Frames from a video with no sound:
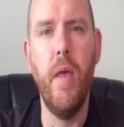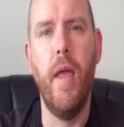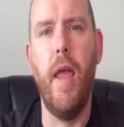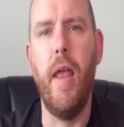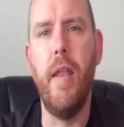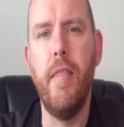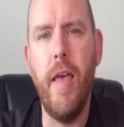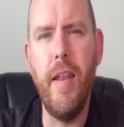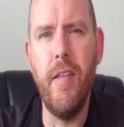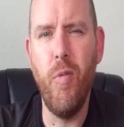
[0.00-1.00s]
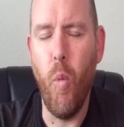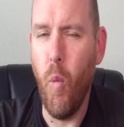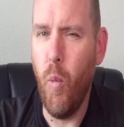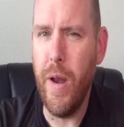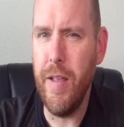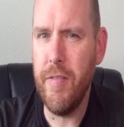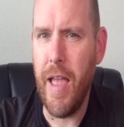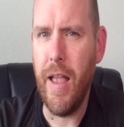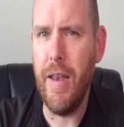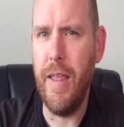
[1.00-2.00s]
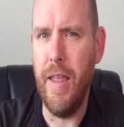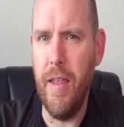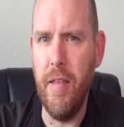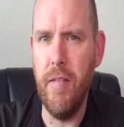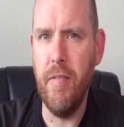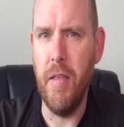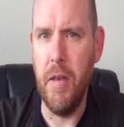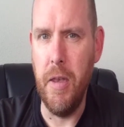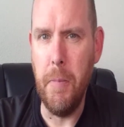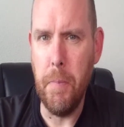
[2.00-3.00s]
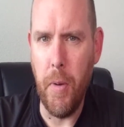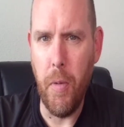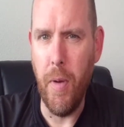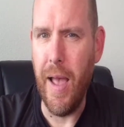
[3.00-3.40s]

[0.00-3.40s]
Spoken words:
And that is, what exactly is Ninpo?